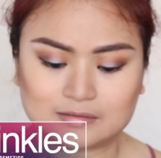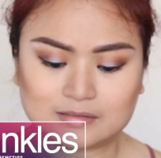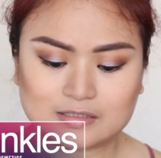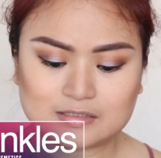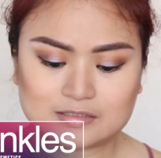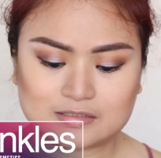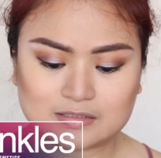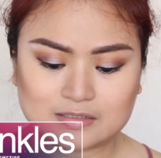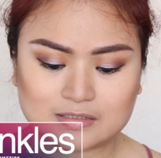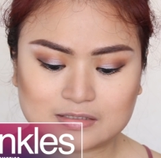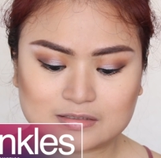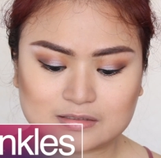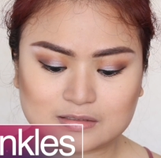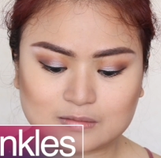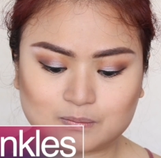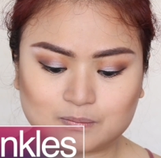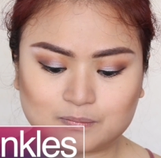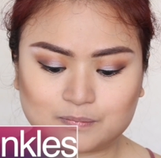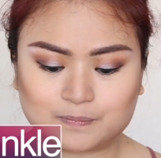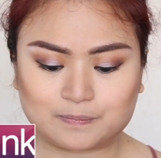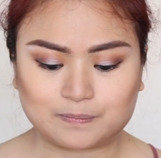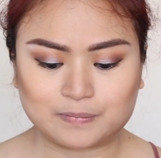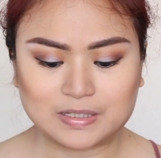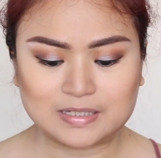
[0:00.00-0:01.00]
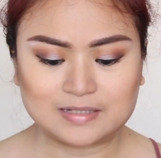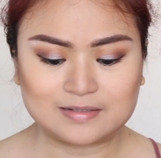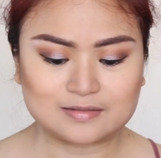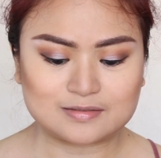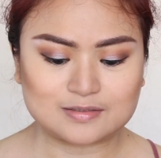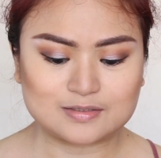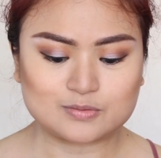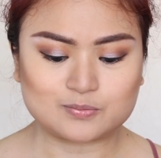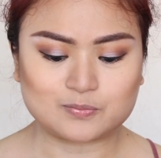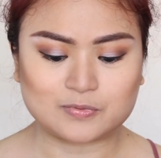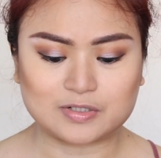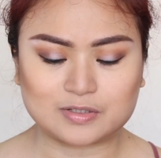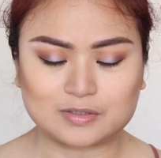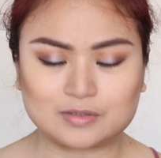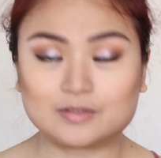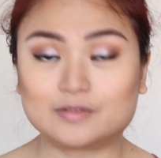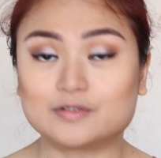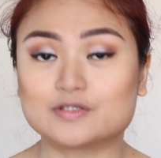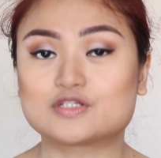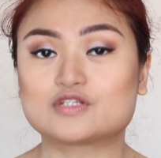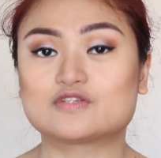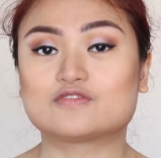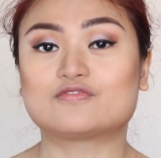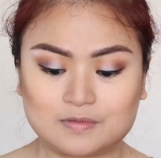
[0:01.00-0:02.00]
This is the Pink
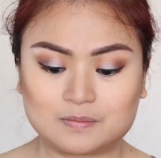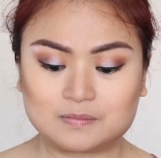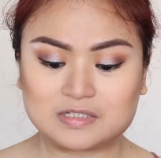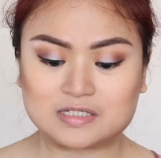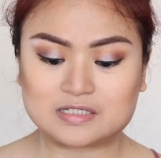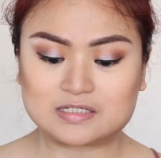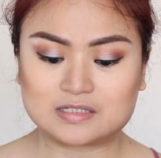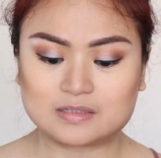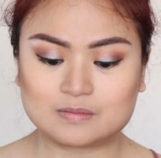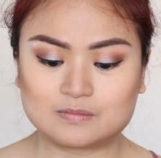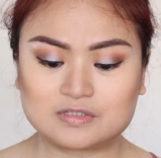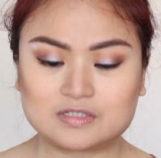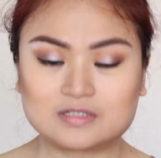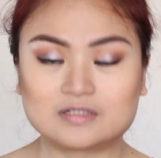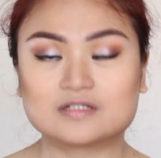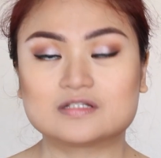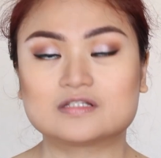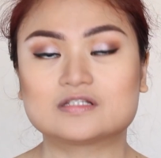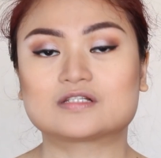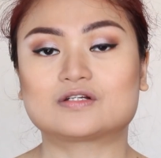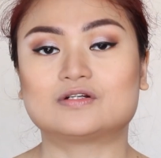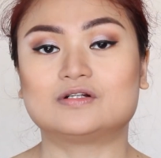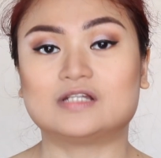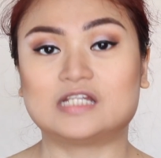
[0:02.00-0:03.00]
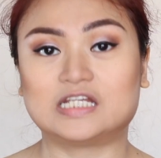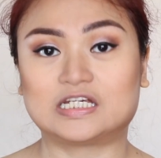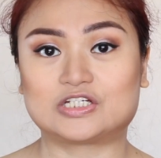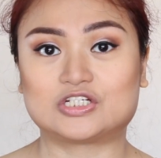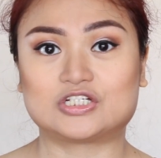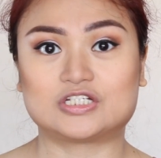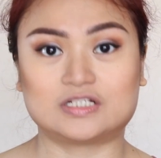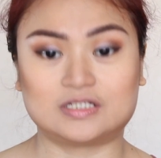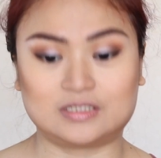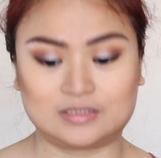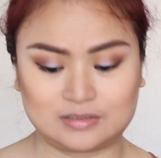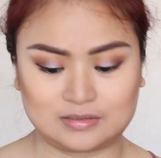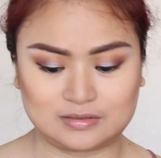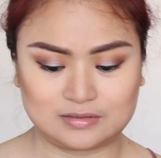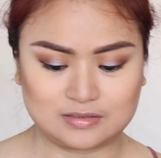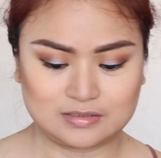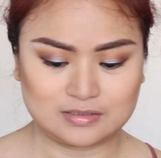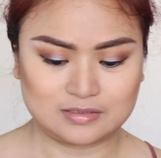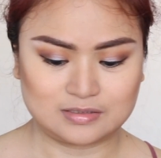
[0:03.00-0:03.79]
Sprinkles from the Simpsons collection.